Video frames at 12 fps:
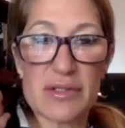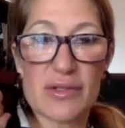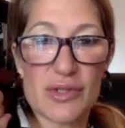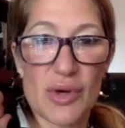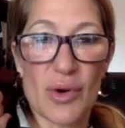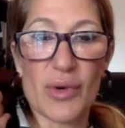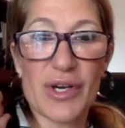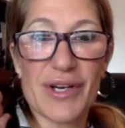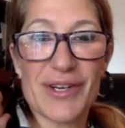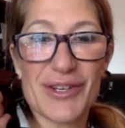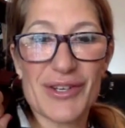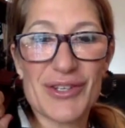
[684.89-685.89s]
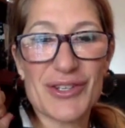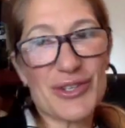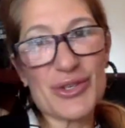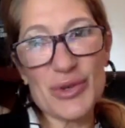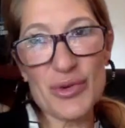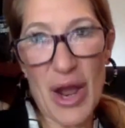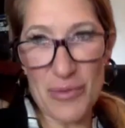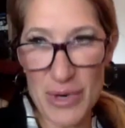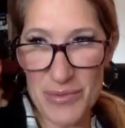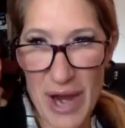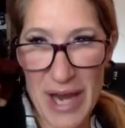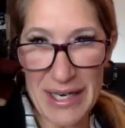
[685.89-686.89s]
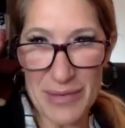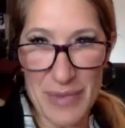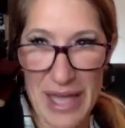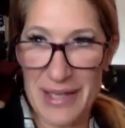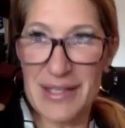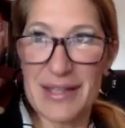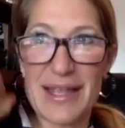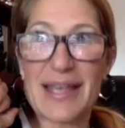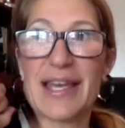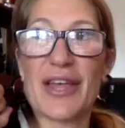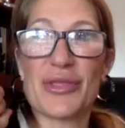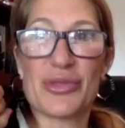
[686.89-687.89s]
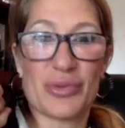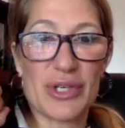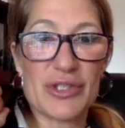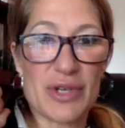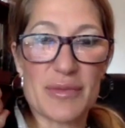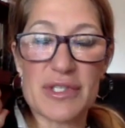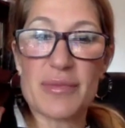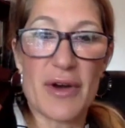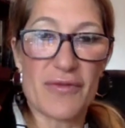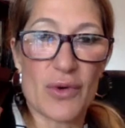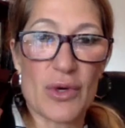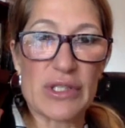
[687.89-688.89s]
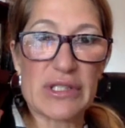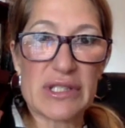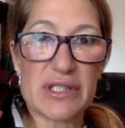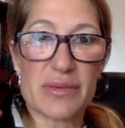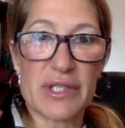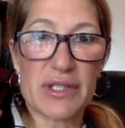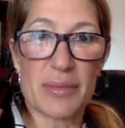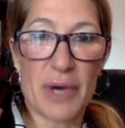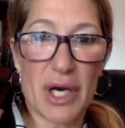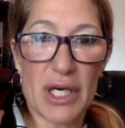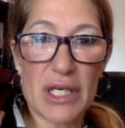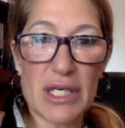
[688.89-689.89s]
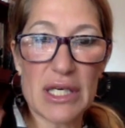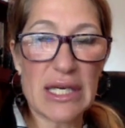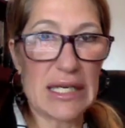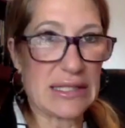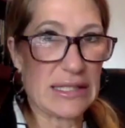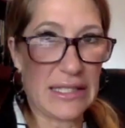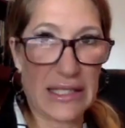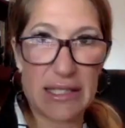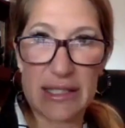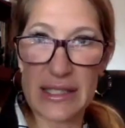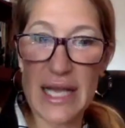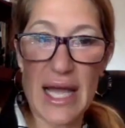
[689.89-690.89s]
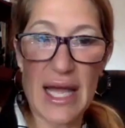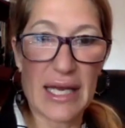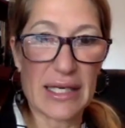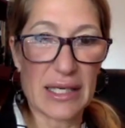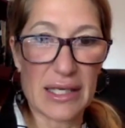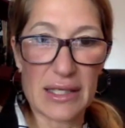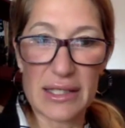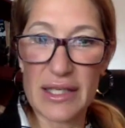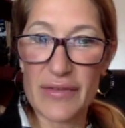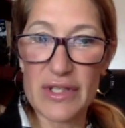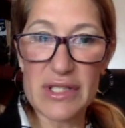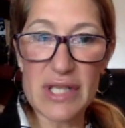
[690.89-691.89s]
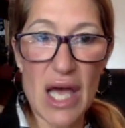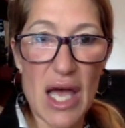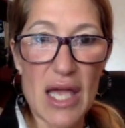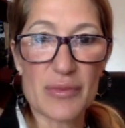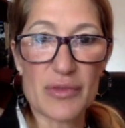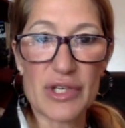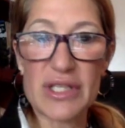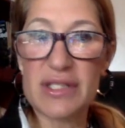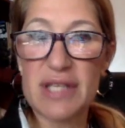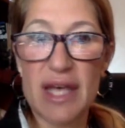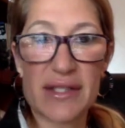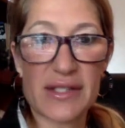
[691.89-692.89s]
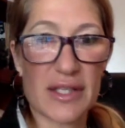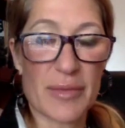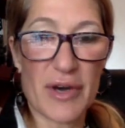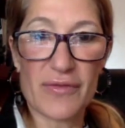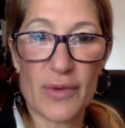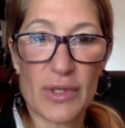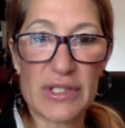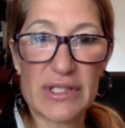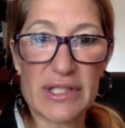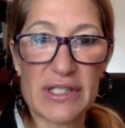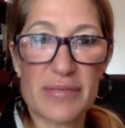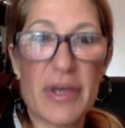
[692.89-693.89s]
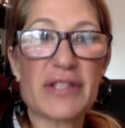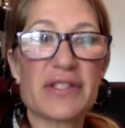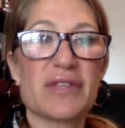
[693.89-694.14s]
So we recommend that they get three treatments about 4 to 6 weeks apart, and then kind of give it time, reassess in about 4 to 6 months.